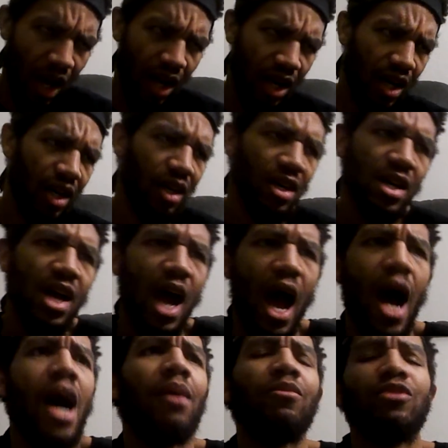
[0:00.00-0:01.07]
Uh,
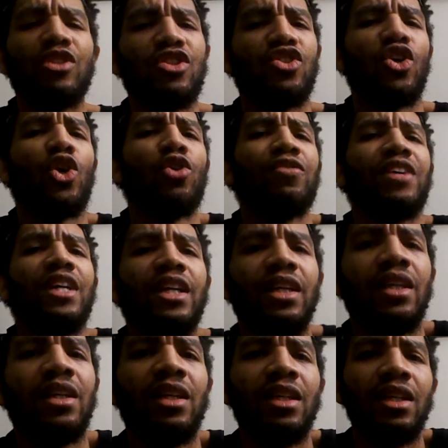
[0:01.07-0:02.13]
I'm
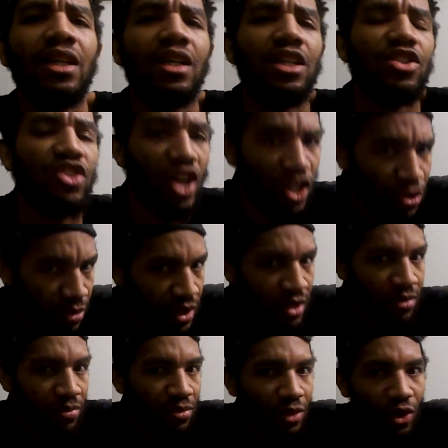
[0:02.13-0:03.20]
reserving
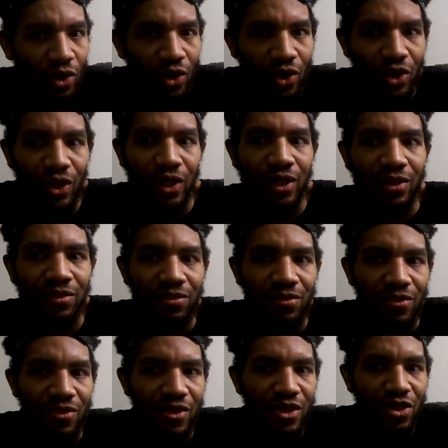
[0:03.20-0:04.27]
judgment on
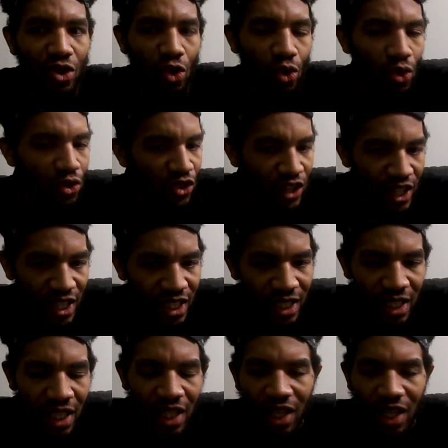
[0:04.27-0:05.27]
this whole thing.